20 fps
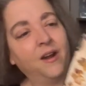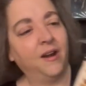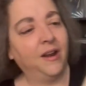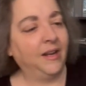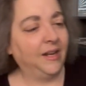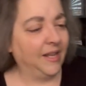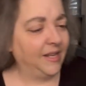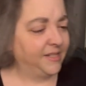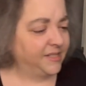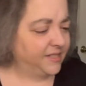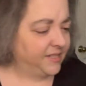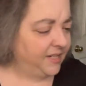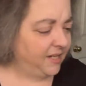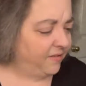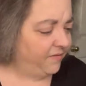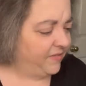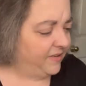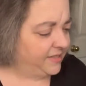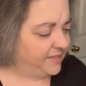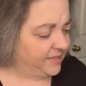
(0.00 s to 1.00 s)
And let's see
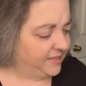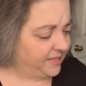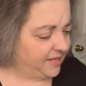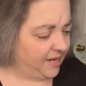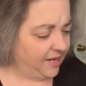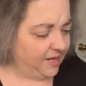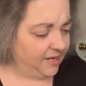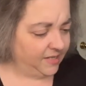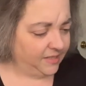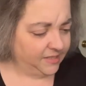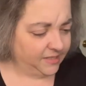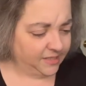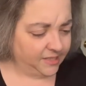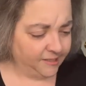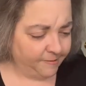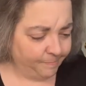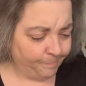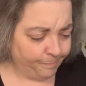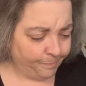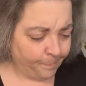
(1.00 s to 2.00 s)
if it
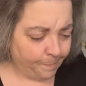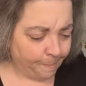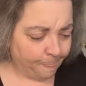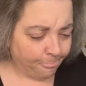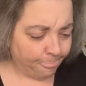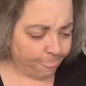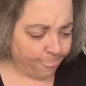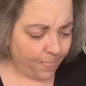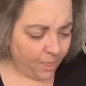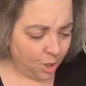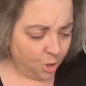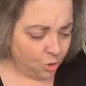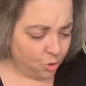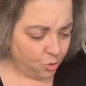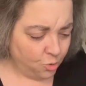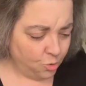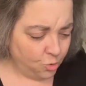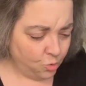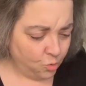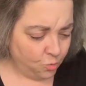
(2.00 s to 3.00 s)
says
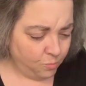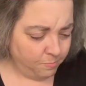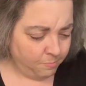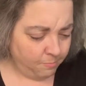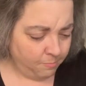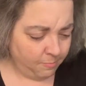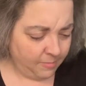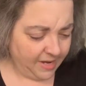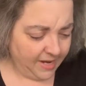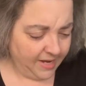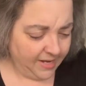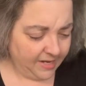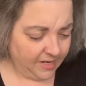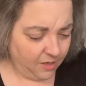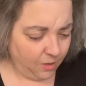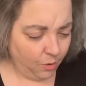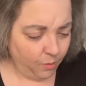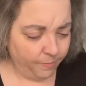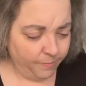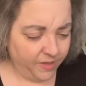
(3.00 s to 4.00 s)
who made
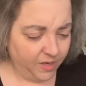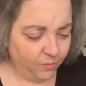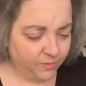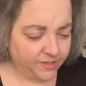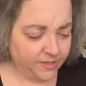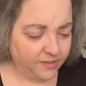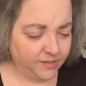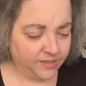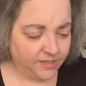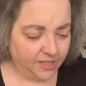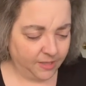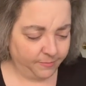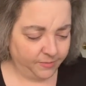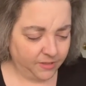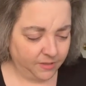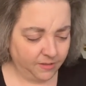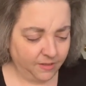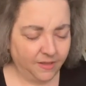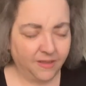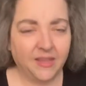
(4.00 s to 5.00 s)
it. Oh, it was
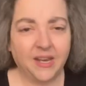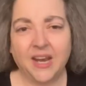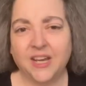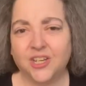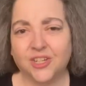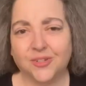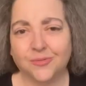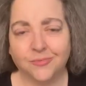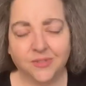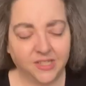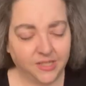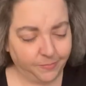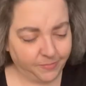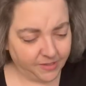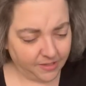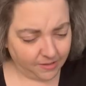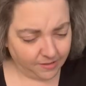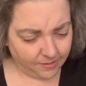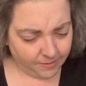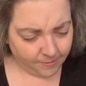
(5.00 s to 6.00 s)
unzipped. And then I just
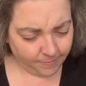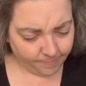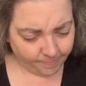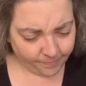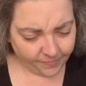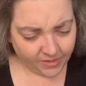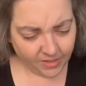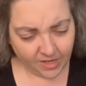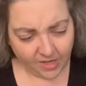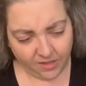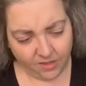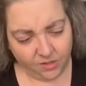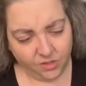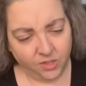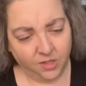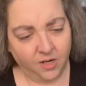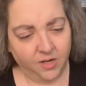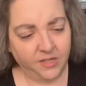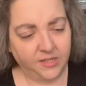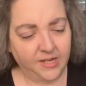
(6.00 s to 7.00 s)
zipped it. Okay,
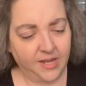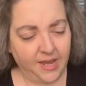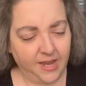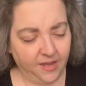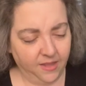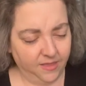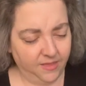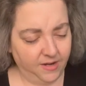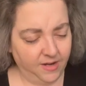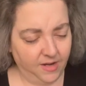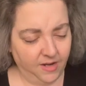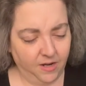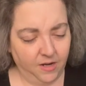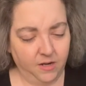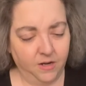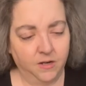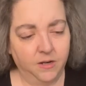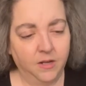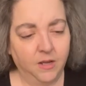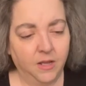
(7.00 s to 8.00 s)
there's not a tag
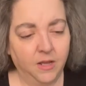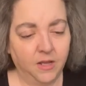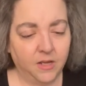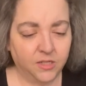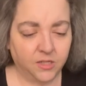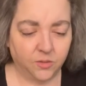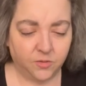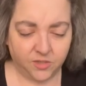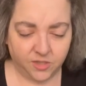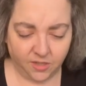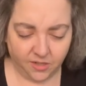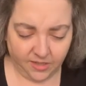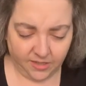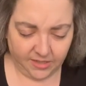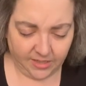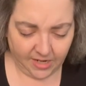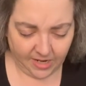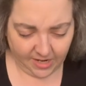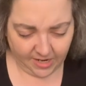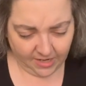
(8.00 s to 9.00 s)
there. So is there a
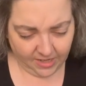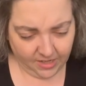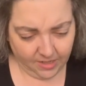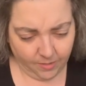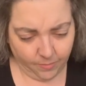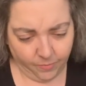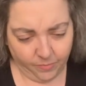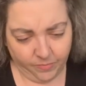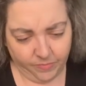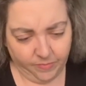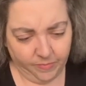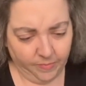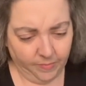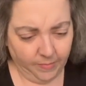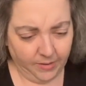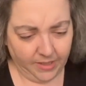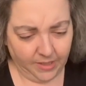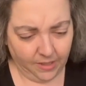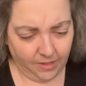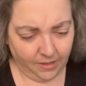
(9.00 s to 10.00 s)
tag up
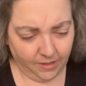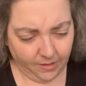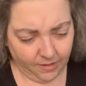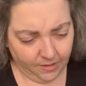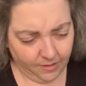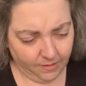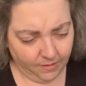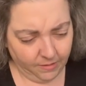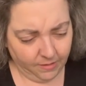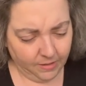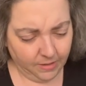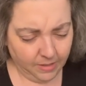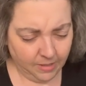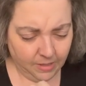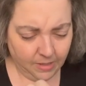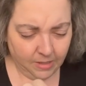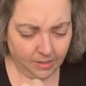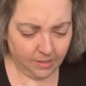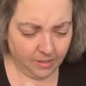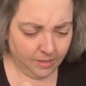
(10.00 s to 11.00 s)
here?
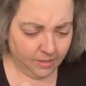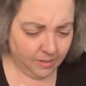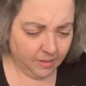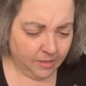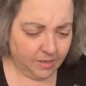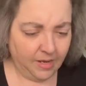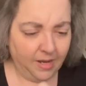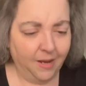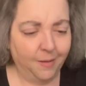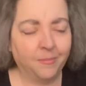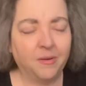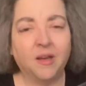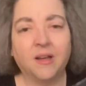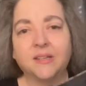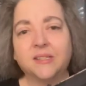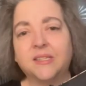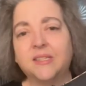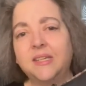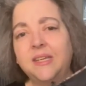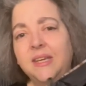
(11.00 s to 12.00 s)
Okay, I'm
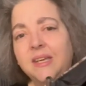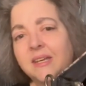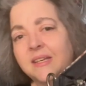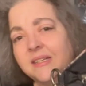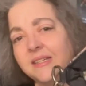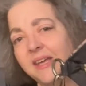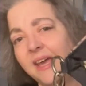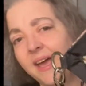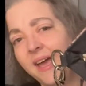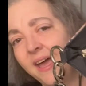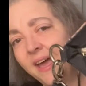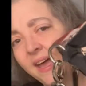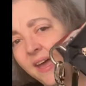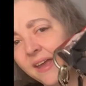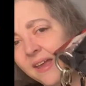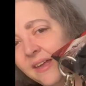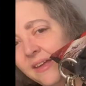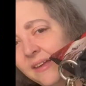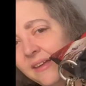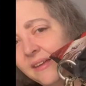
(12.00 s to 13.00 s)
not seeing a
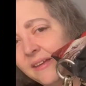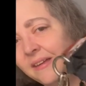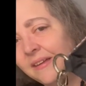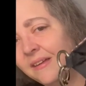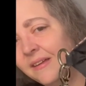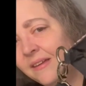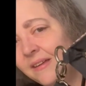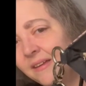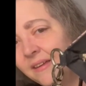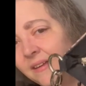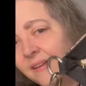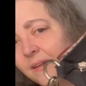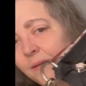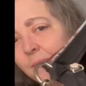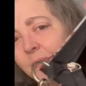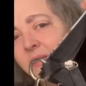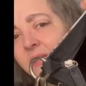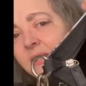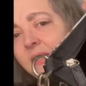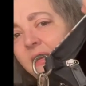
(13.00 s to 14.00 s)
tag
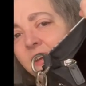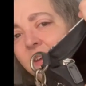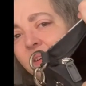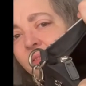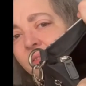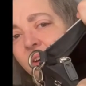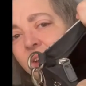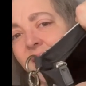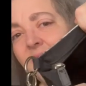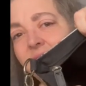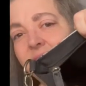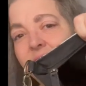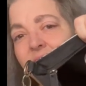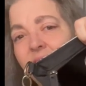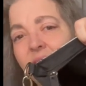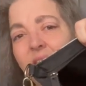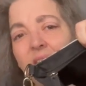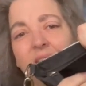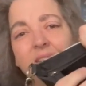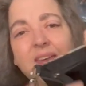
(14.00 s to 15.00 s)
let me see if I can
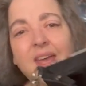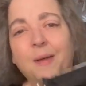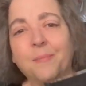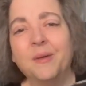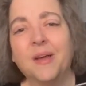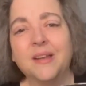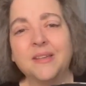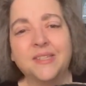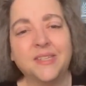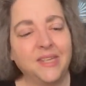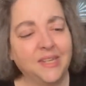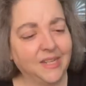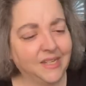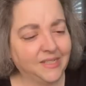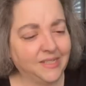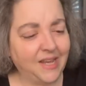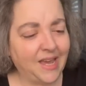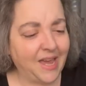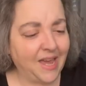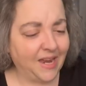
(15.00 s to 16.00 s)
see. Yeah, I'm not seeing
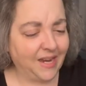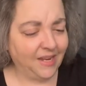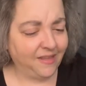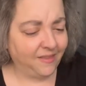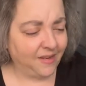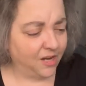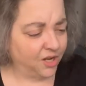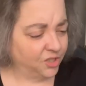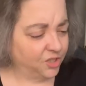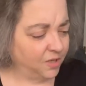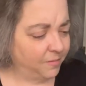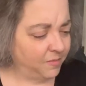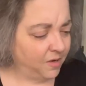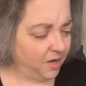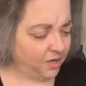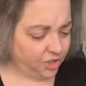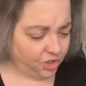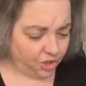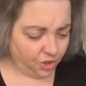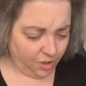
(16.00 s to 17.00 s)
a tag in there. So I'm
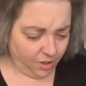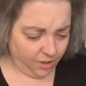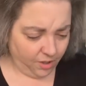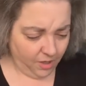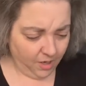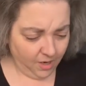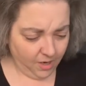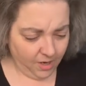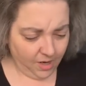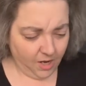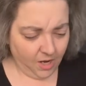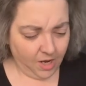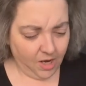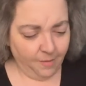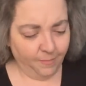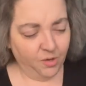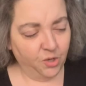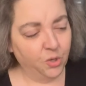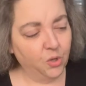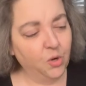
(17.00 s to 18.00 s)
not sure
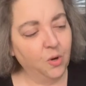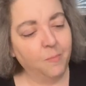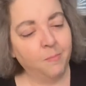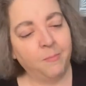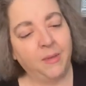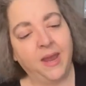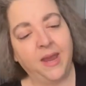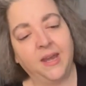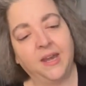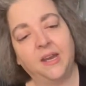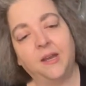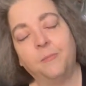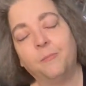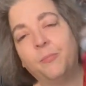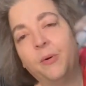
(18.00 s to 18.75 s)
um, who made it,